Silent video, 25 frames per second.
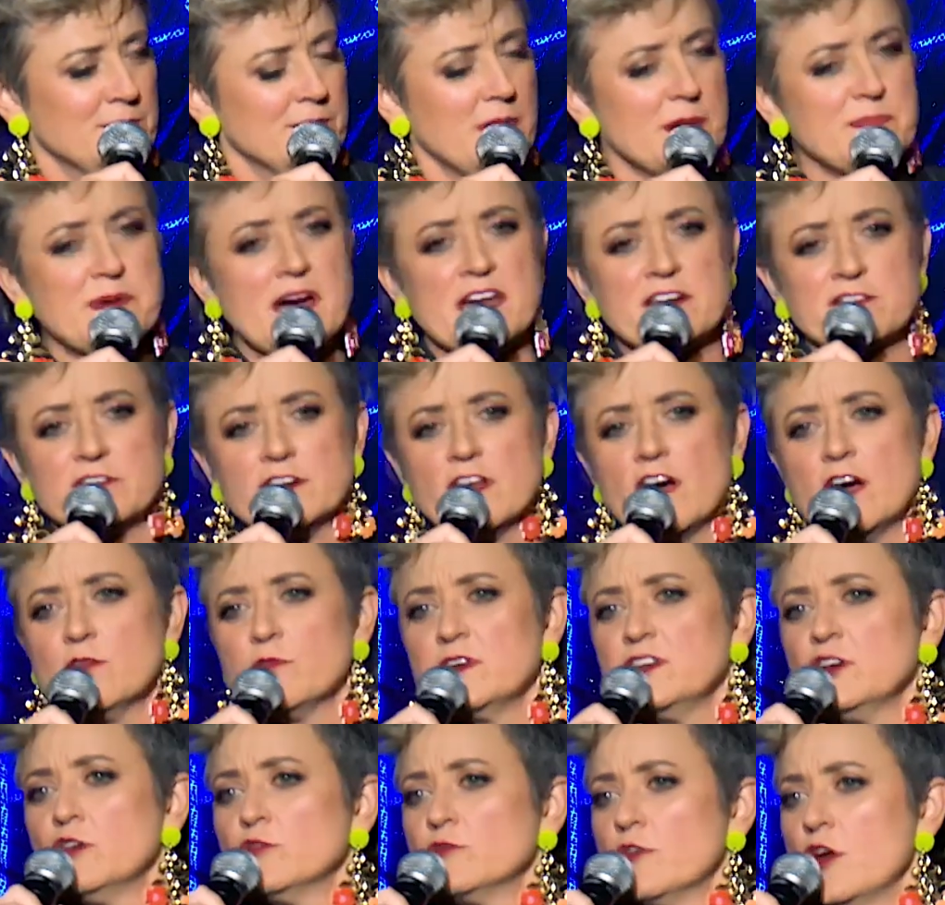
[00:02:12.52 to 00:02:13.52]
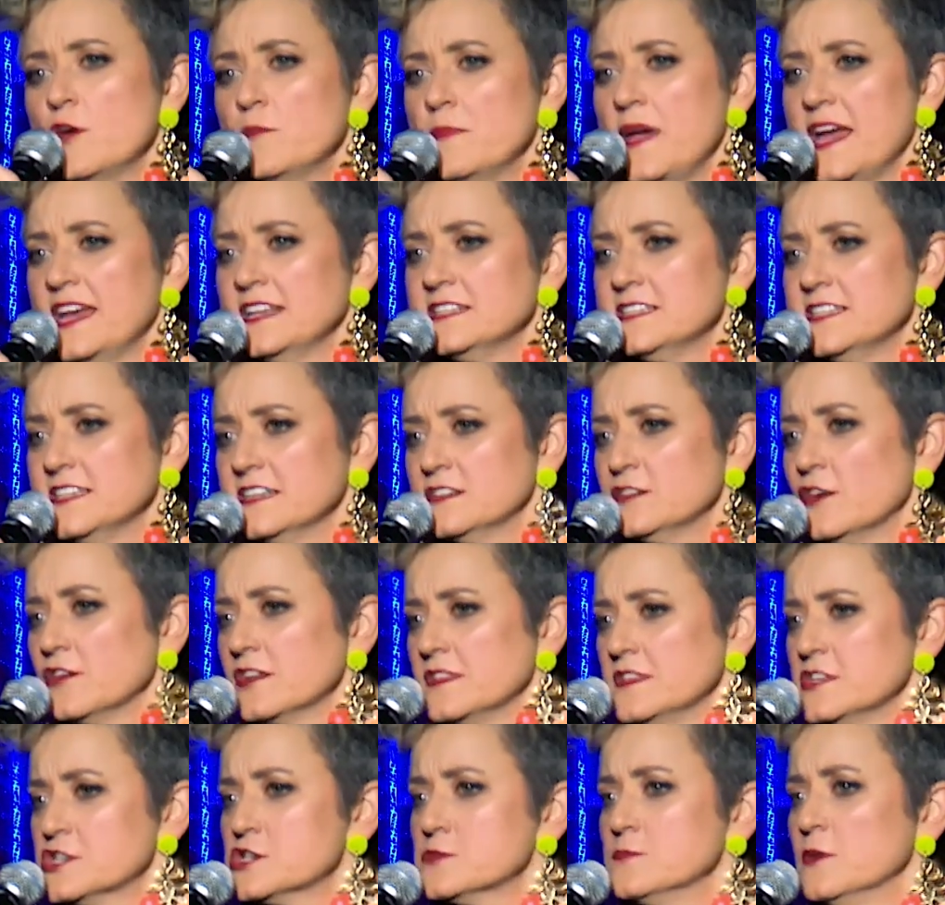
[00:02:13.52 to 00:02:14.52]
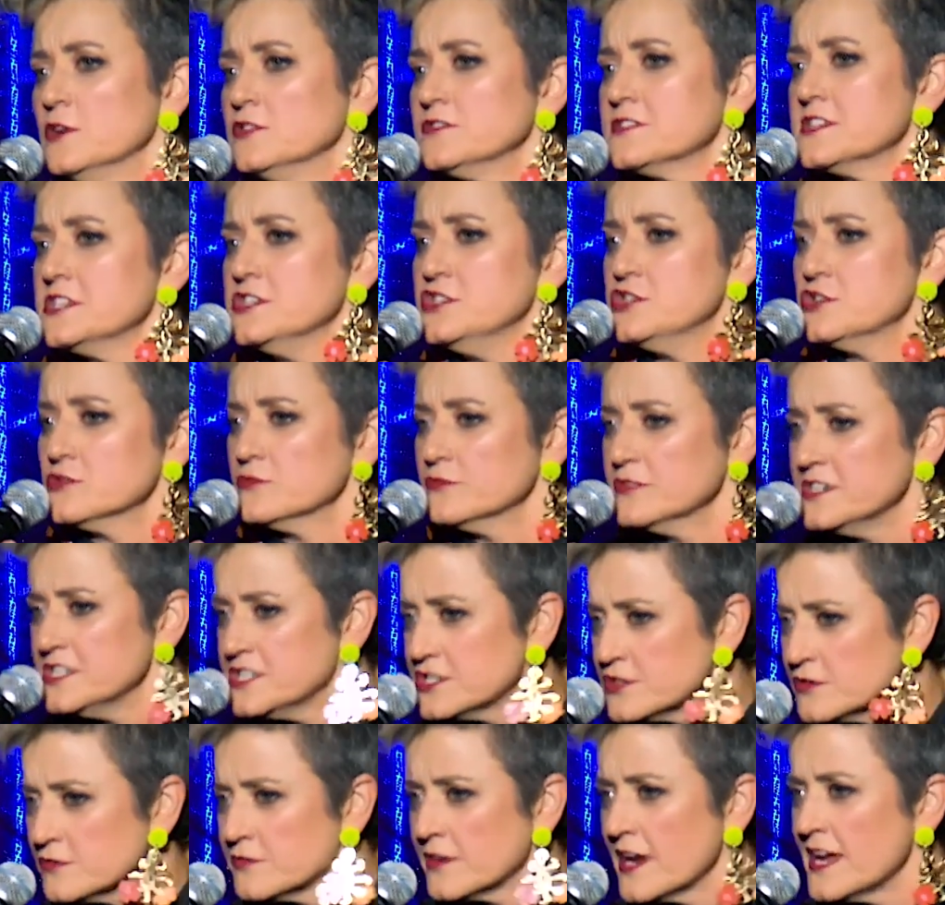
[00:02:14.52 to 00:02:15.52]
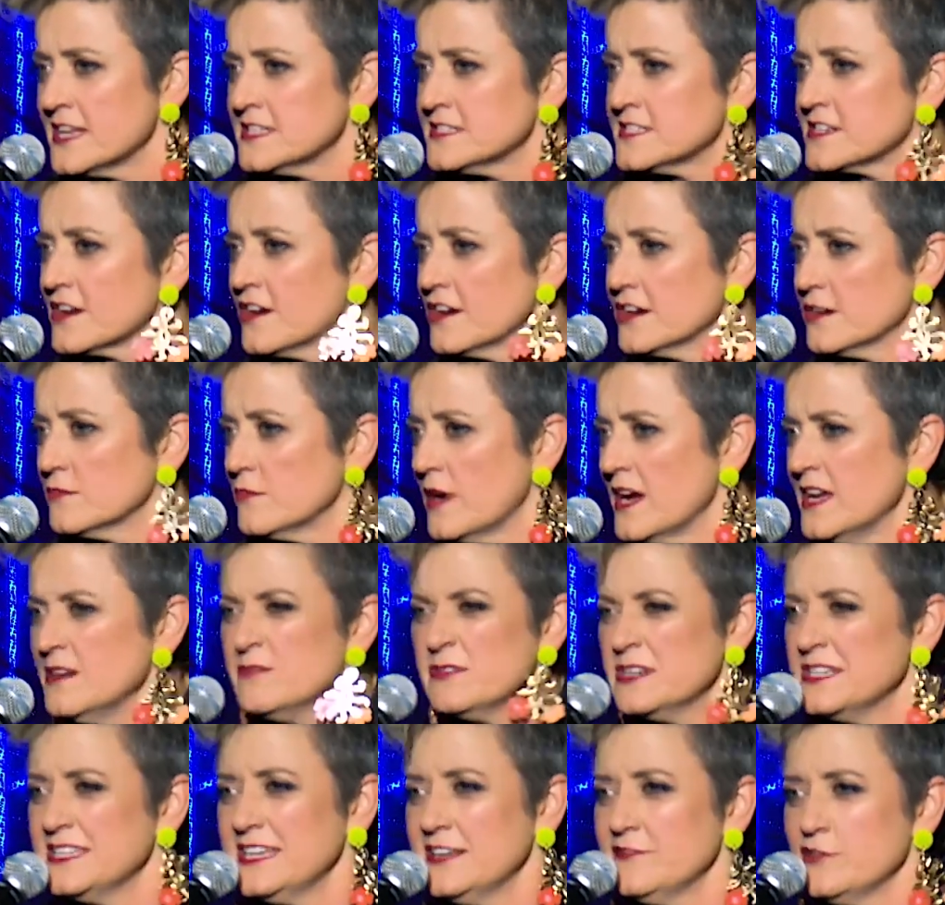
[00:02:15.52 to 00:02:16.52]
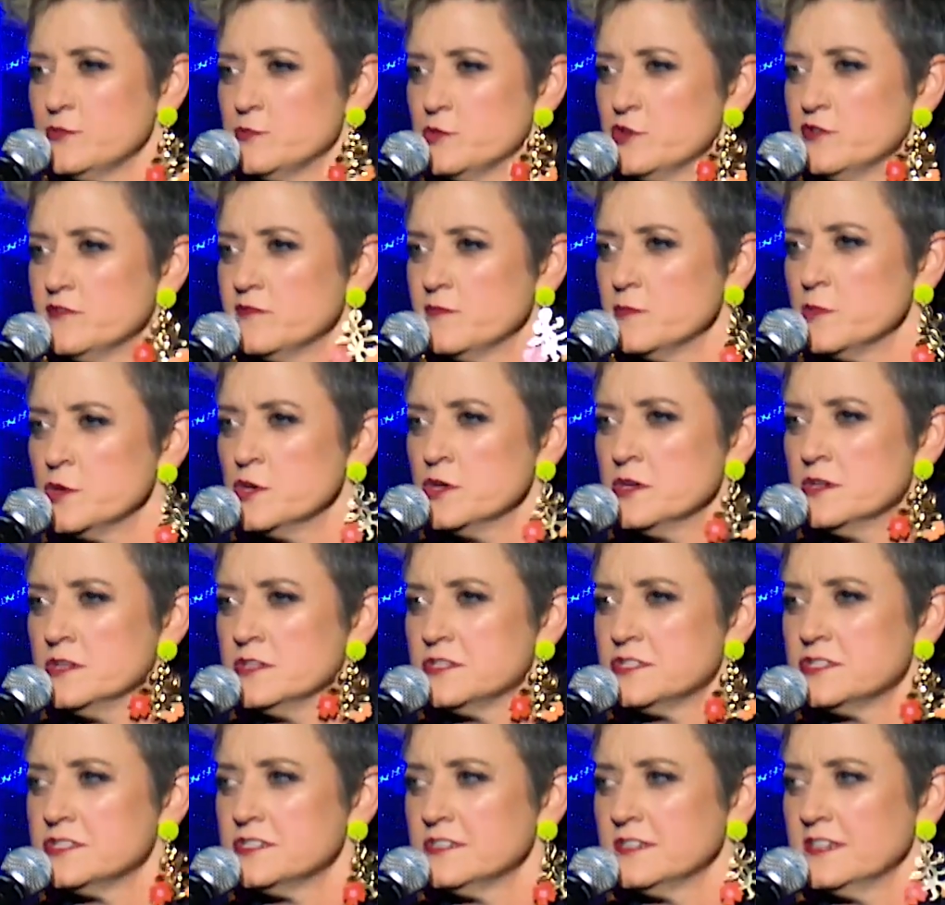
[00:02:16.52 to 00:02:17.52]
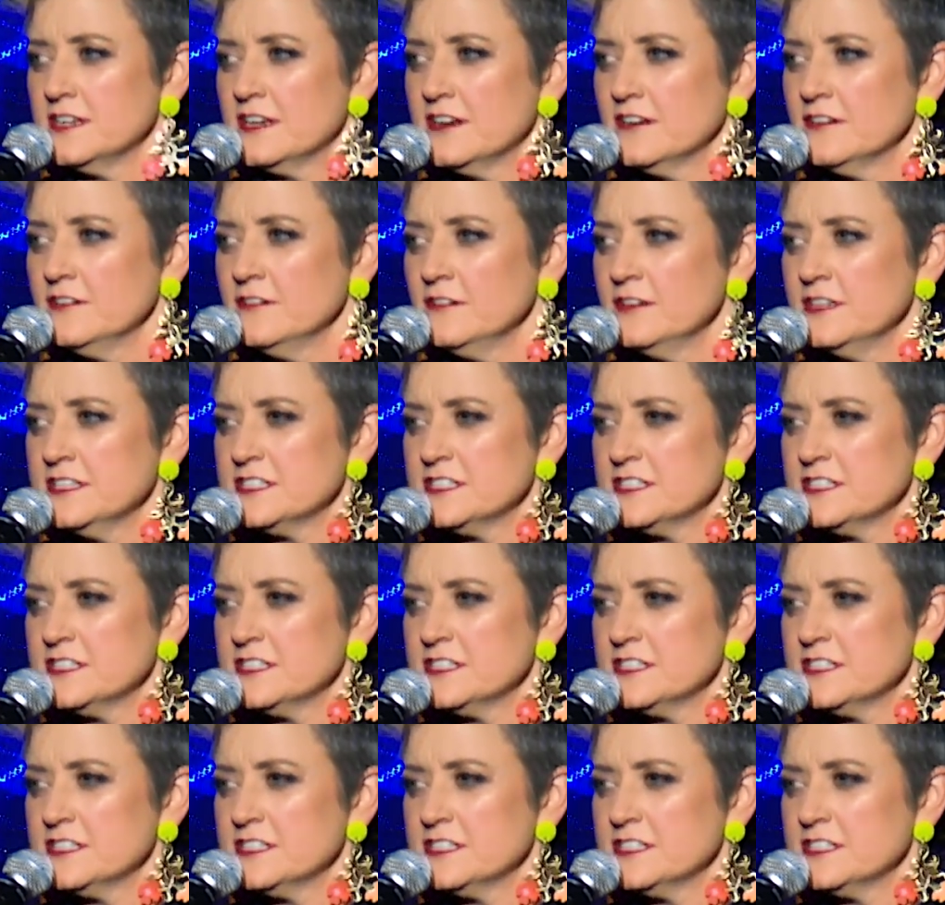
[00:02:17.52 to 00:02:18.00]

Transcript: partner and I, we're not romantic, not in the schmaltzy jewellery store ads kind of way. We'd never move merch, you know.